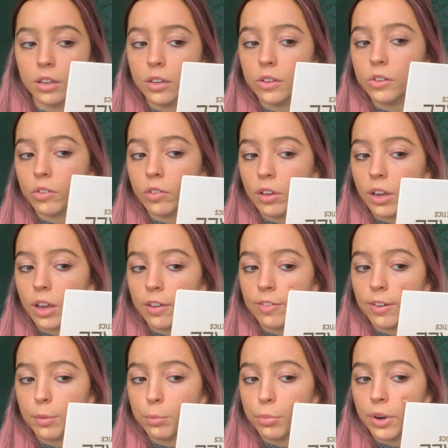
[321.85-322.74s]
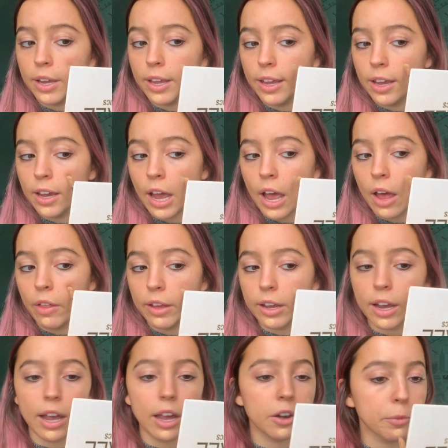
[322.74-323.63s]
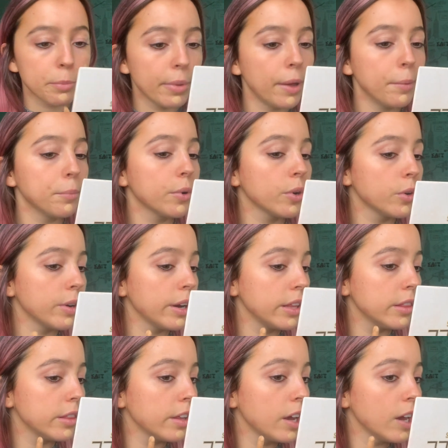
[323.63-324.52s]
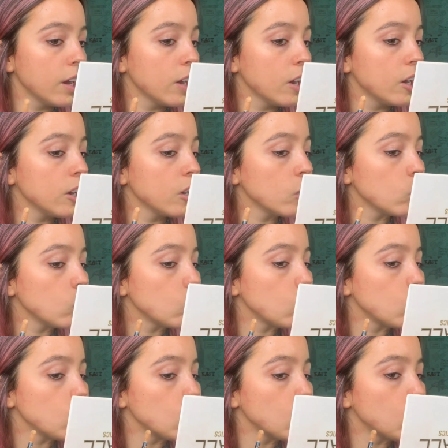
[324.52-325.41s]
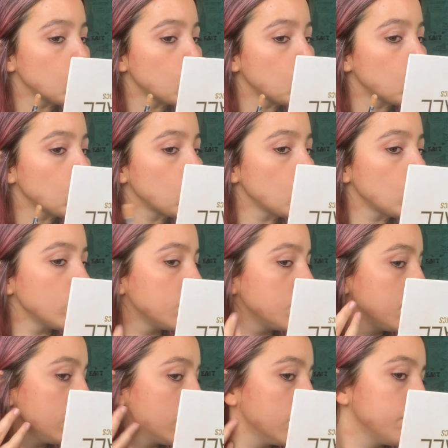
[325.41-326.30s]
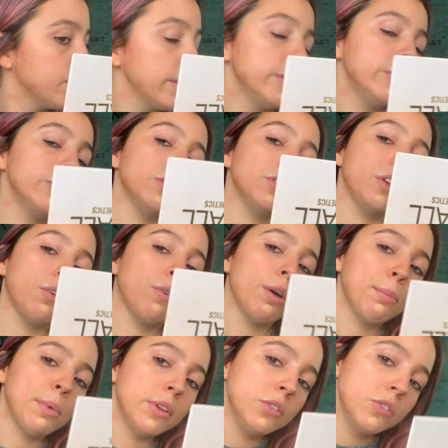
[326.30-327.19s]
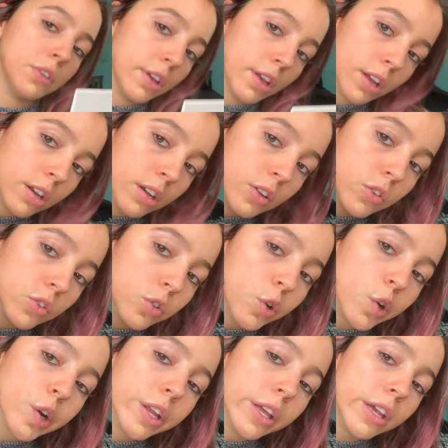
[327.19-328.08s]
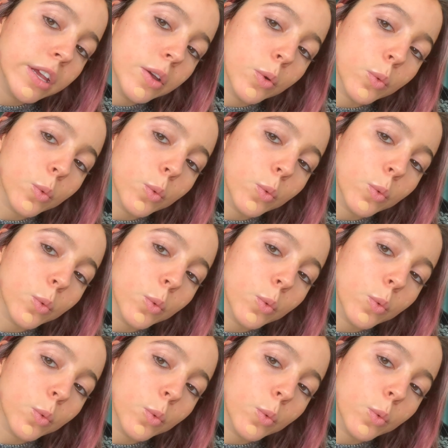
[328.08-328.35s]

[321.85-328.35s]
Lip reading: So like if I'm breaking out, like I had a pimple right there. I don't know why my skin is turning